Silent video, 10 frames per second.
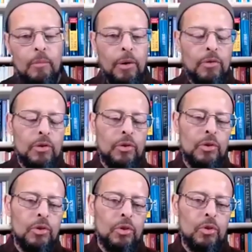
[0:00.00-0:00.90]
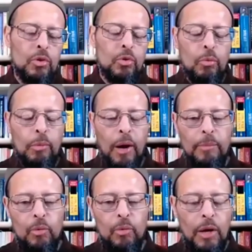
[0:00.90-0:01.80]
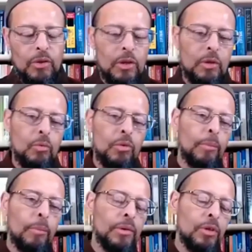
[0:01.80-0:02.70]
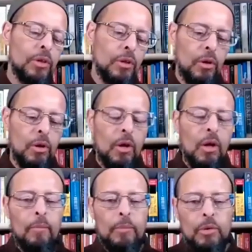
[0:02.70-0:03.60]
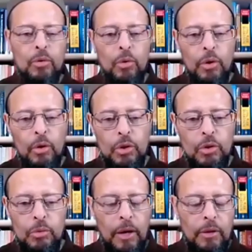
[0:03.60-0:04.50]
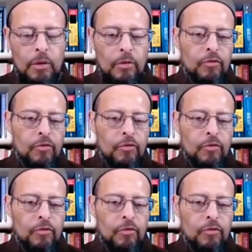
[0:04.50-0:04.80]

brothers and sisters who might be wrestling with a particular mental illness might